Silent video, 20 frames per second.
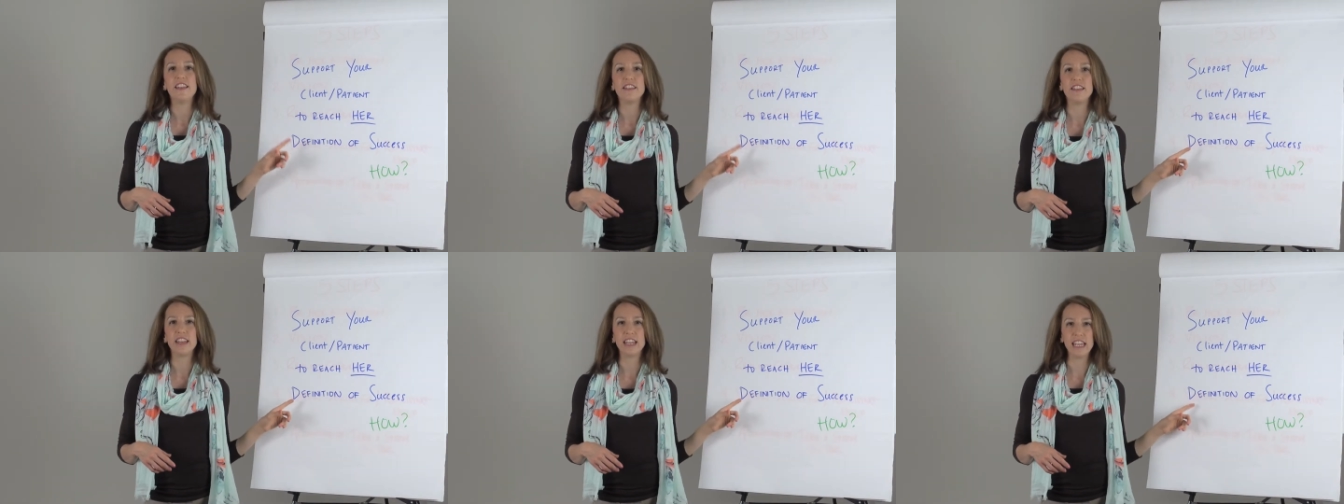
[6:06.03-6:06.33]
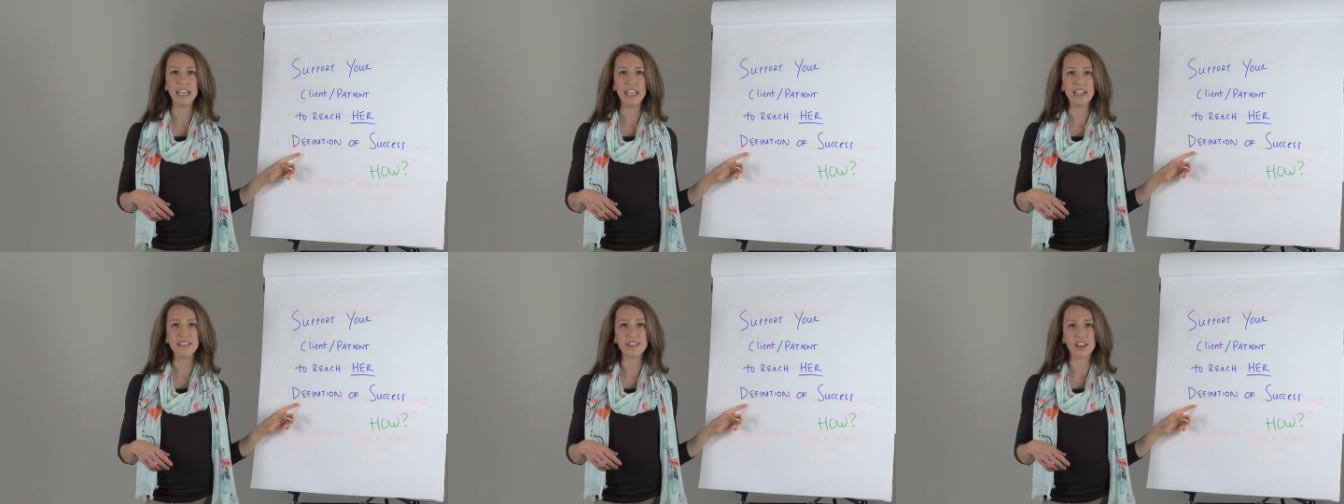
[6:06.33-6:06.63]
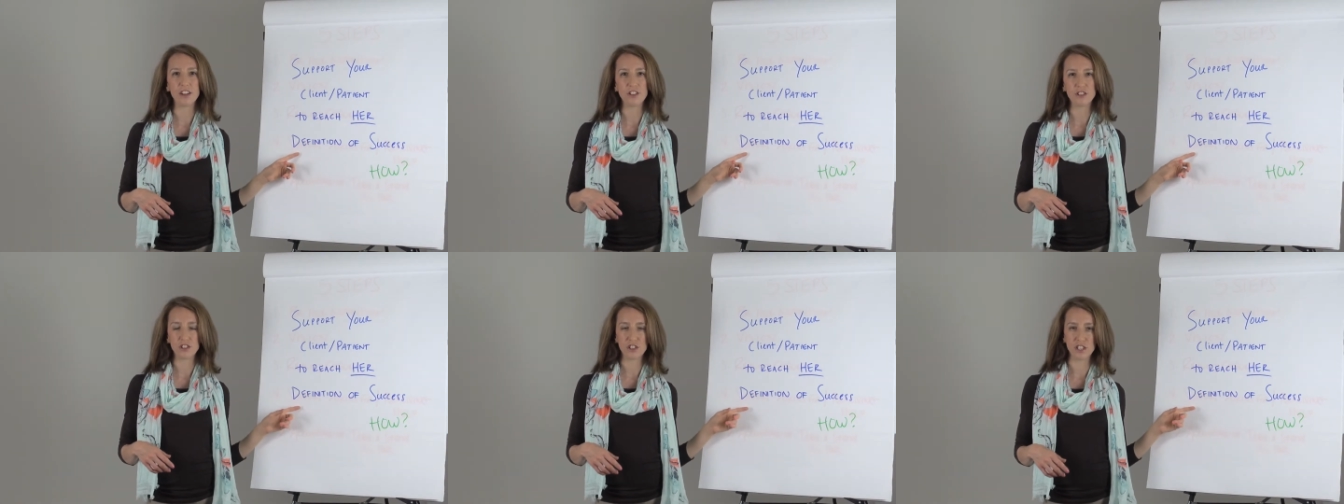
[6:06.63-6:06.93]
The key is
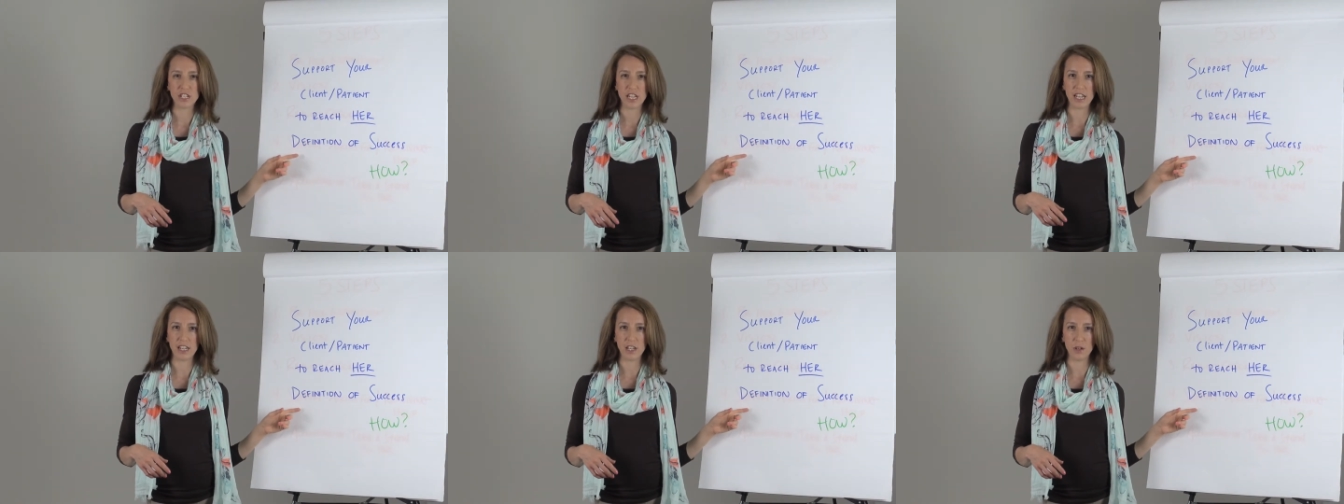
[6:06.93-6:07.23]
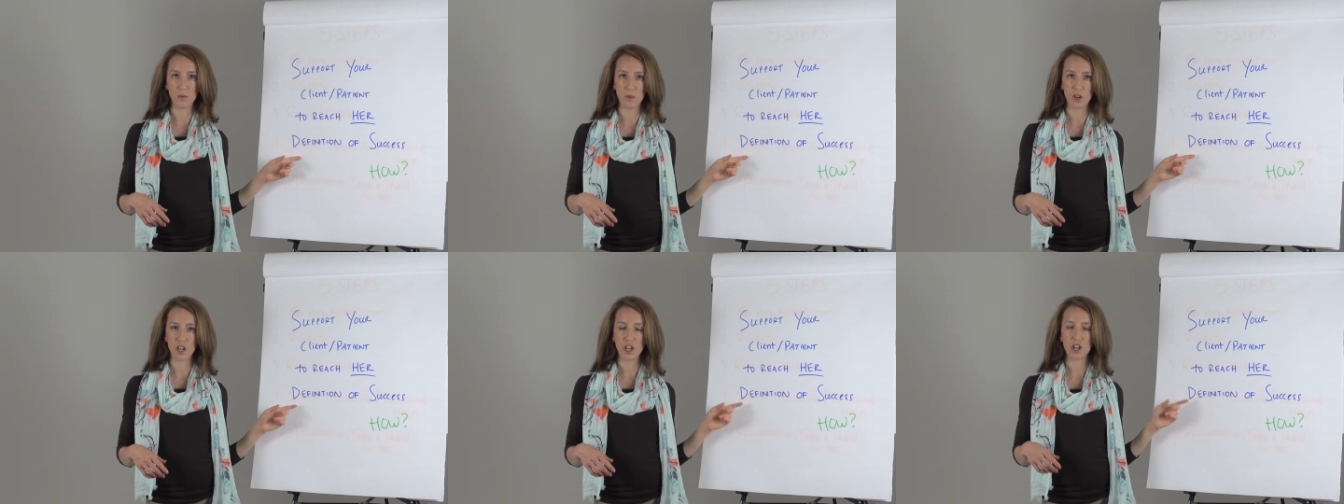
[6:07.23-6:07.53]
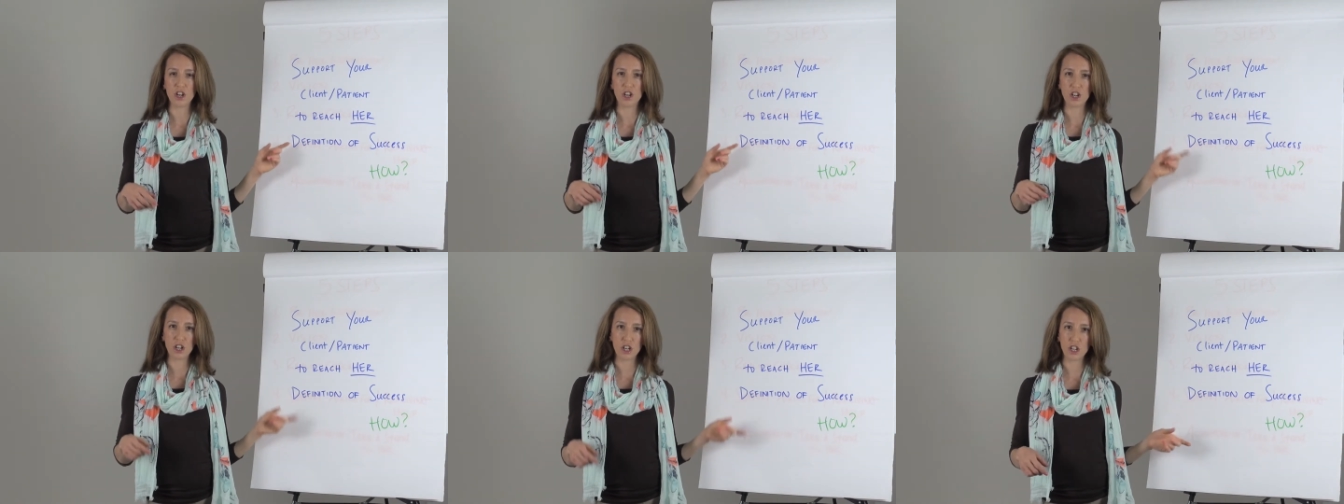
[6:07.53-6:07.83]
understanding what
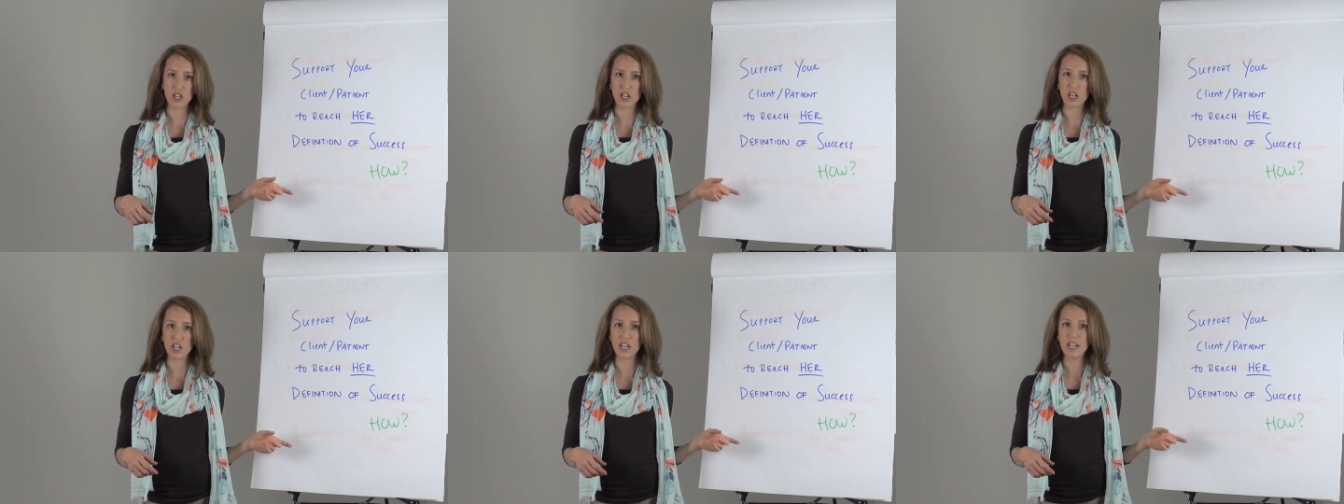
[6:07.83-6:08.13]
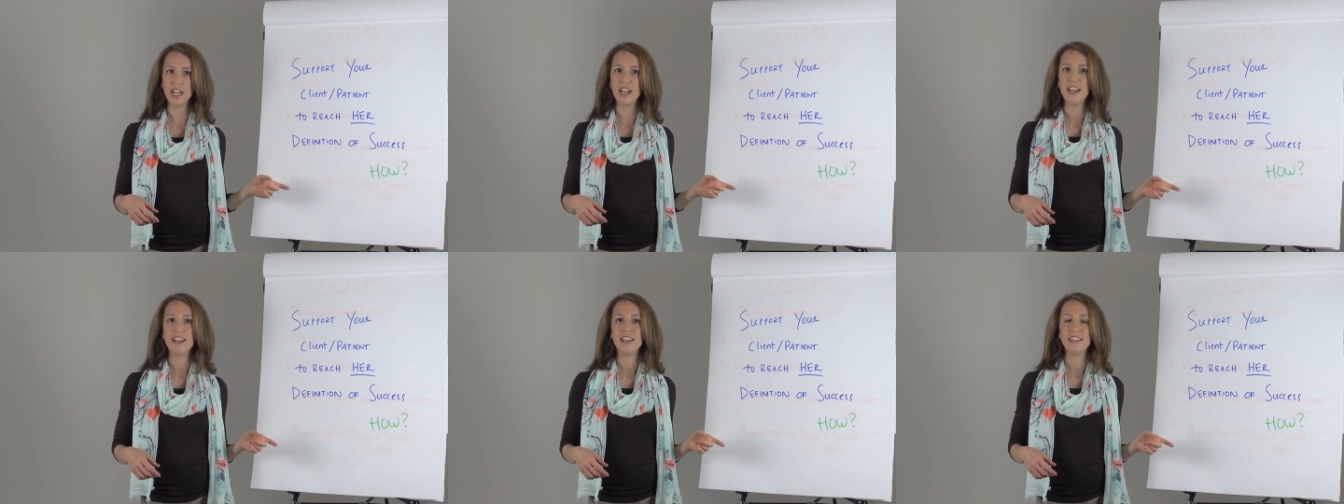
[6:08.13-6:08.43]
her